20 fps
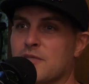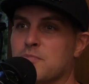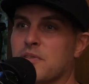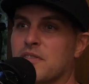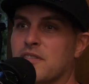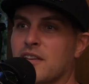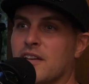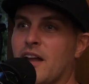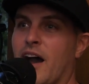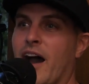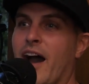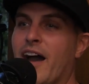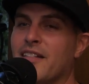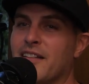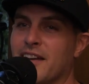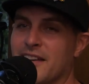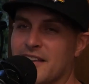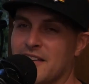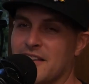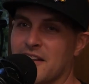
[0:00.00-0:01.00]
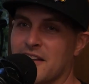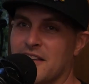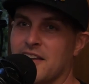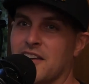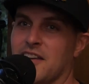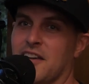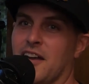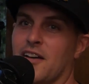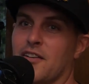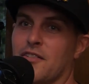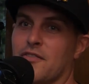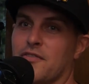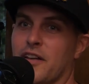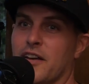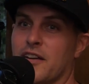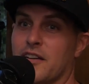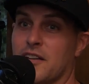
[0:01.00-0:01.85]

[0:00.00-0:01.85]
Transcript: But then I like get a kick out of like,